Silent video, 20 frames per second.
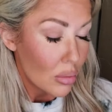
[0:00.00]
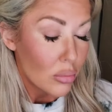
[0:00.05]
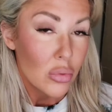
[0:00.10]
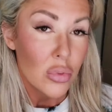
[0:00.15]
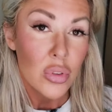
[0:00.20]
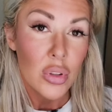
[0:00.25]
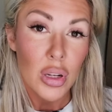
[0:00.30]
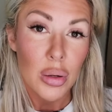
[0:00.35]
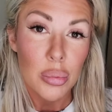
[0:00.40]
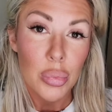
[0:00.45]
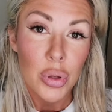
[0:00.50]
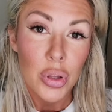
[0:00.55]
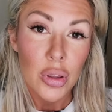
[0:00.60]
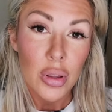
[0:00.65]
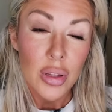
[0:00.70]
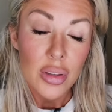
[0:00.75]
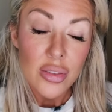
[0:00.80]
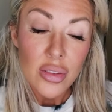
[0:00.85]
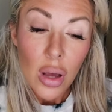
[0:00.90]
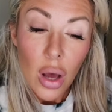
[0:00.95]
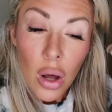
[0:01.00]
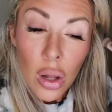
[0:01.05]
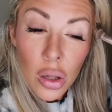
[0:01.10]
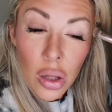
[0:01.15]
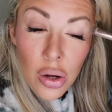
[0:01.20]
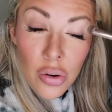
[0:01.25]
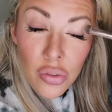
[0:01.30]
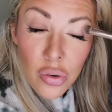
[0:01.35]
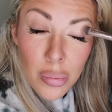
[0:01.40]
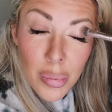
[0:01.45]
I'm just going to put this
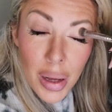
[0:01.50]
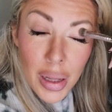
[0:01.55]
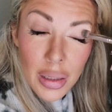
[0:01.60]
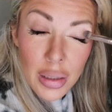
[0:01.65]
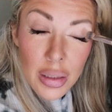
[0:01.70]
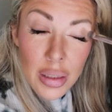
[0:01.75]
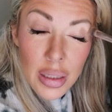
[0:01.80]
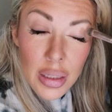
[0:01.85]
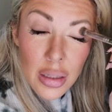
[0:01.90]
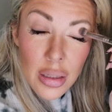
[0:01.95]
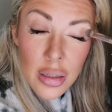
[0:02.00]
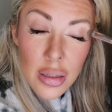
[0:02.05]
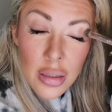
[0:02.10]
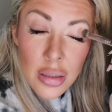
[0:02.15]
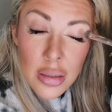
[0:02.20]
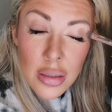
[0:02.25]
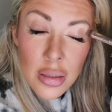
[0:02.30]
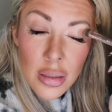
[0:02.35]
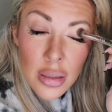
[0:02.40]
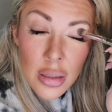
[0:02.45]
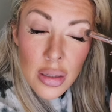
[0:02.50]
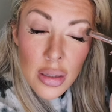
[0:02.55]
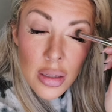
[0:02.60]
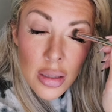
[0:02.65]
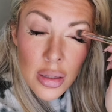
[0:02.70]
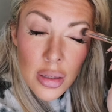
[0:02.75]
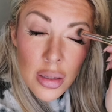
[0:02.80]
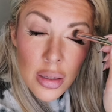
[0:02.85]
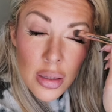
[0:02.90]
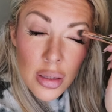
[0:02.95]
all over my lid.
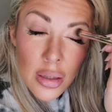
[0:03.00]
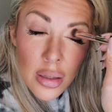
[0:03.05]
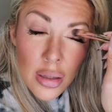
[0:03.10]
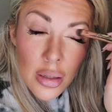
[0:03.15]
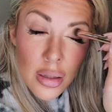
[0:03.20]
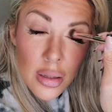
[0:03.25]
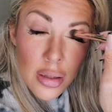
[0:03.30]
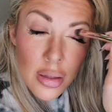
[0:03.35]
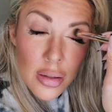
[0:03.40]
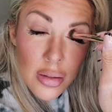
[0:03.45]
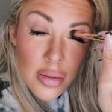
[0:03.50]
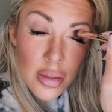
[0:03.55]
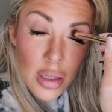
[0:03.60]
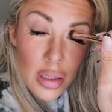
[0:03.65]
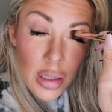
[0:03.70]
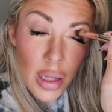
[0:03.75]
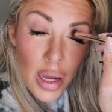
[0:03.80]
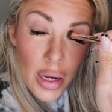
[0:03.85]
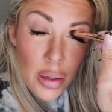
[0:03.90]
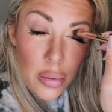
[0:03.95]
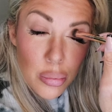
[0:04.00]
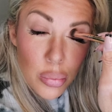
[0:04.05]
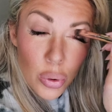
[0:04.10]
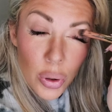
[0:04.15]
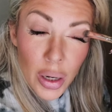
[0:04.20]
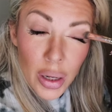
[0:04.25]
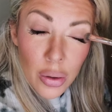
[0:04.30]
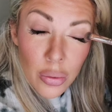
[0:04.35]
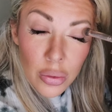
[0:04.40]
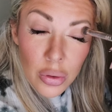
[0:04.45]
It's a light
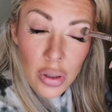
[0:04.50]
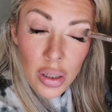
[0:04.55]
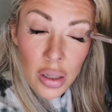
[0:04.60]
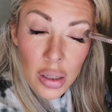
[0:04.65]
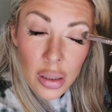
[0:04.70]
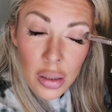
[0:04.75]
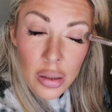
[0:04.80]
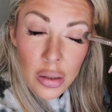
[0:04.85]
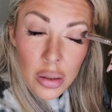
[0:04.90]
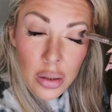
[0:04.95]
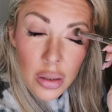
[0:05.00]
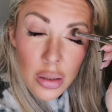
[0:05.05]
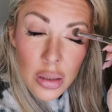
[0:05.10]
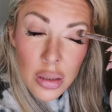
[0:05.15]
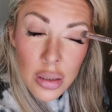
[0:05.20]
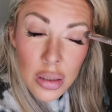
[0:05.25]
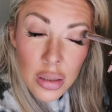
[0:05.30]
brown color.